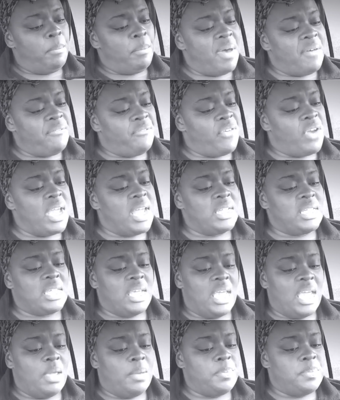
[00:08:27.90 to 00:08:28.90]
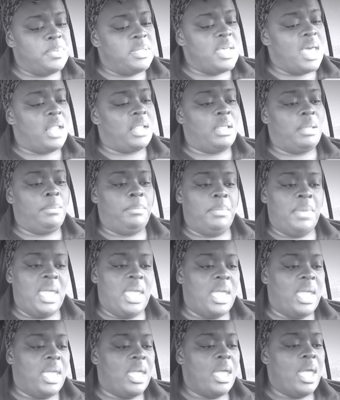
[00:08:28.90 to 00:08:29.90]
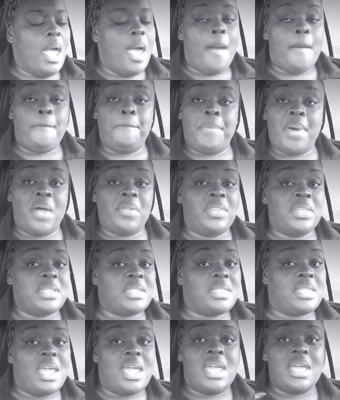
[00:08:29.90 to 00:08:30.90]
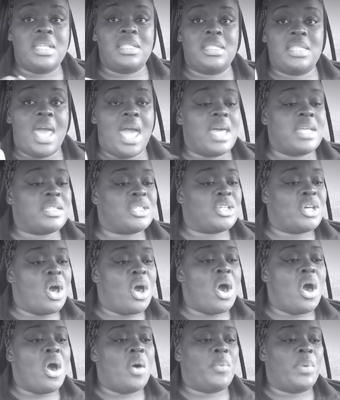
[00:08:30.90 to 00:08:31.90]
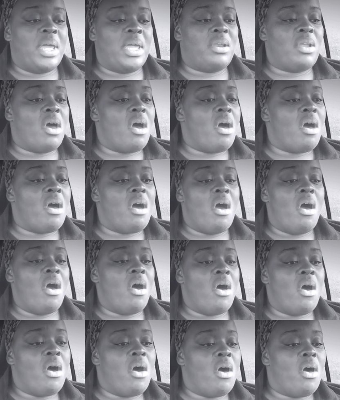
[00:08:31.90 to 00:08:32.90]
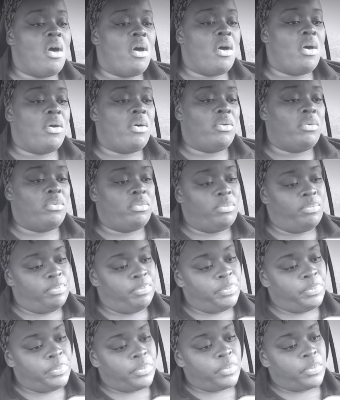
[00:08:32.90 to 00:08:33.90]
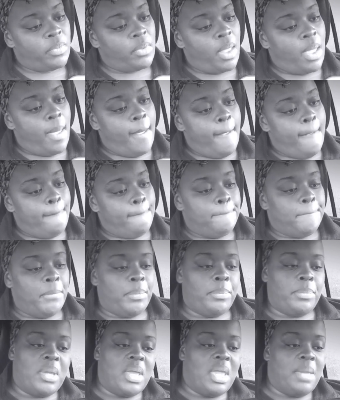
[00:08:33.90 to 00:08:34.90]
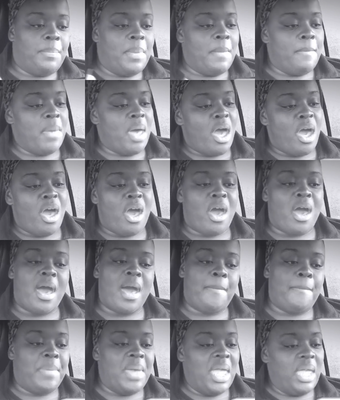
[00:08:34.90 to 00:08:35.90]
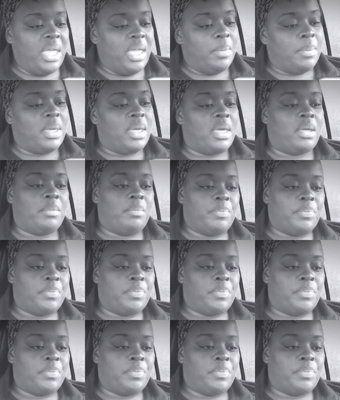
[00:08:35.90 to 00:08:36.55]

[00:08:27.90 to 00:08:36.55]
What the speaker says: My friends keep telling me about this thing that's going on. But deep in my heart, baby,